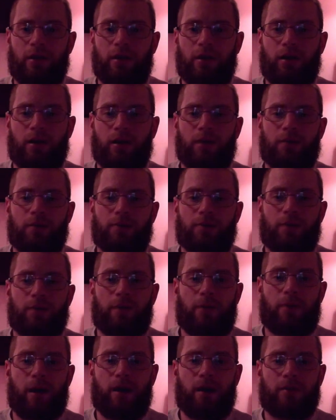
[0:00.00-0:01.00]
It's by
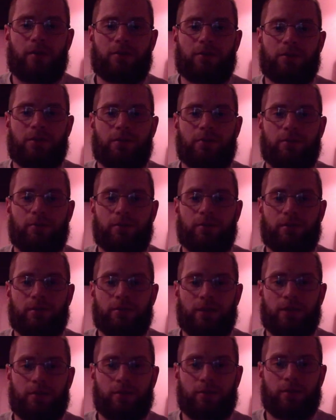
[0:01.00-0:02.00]
Paolo
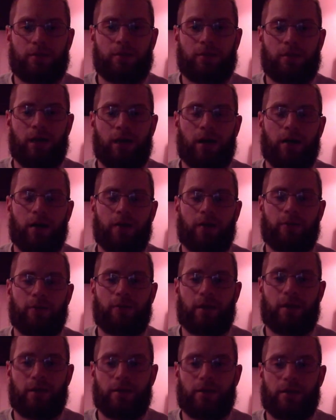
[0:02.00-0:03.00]
Zeppoli from
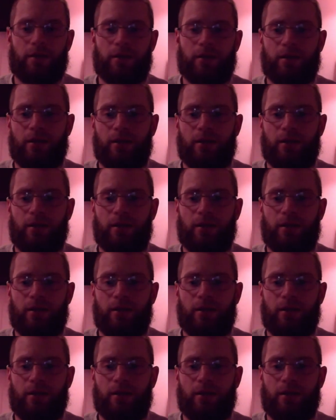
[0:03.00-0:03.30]
Italy.